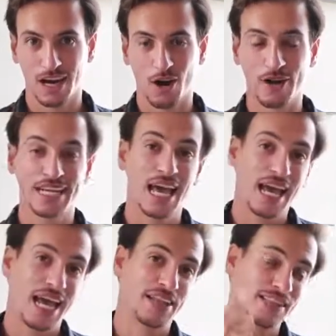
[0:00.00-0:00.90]
All right,
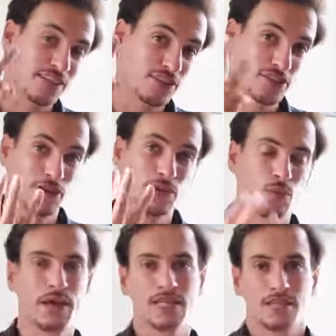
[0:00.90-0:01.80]
and the
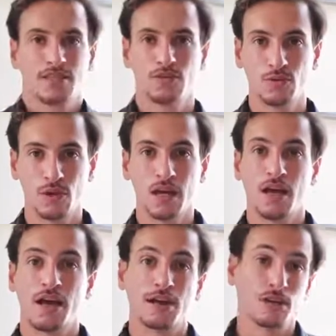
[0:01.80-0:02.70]
third way to do
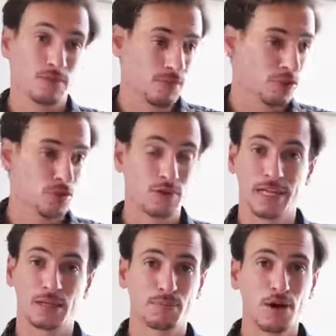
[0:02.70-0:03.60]

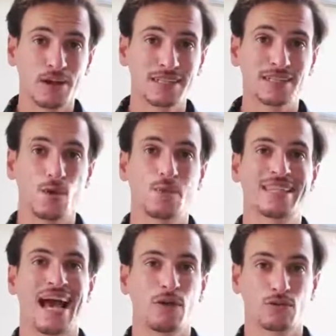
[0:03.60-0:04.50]
creating products
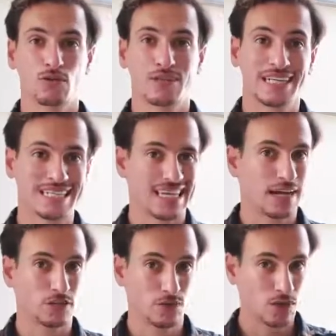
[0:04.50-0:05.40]
without creating the
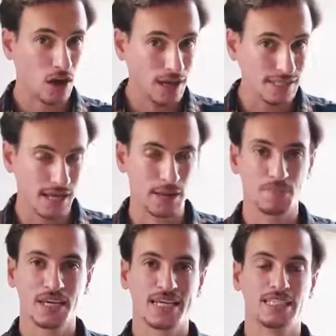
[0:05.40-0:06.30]
actual content
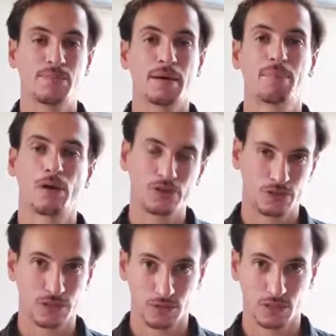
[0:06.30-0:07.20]
is by
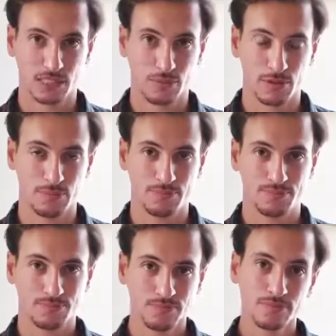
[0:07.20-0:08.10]
partnering with someone.
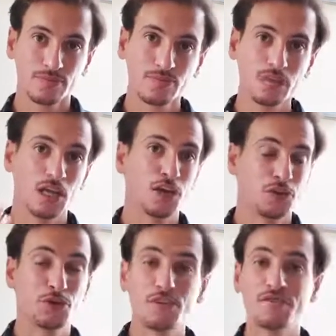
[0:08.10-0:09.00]

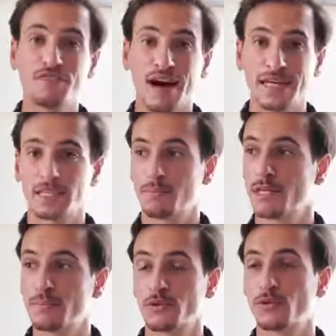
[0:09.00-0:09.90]
You can find
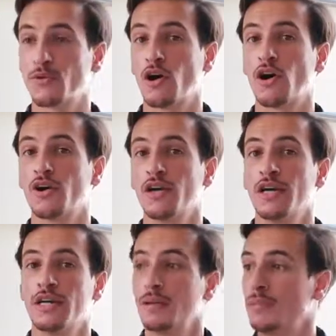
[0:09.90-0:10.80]
people who are
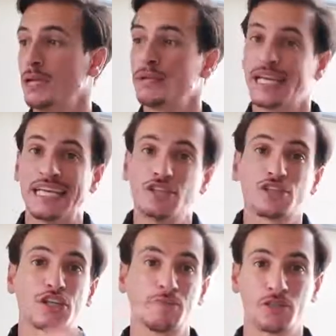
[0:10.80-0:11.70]
maybe in your
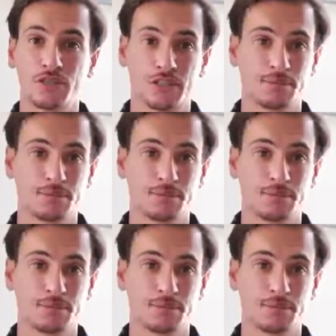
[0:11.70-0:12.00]
community.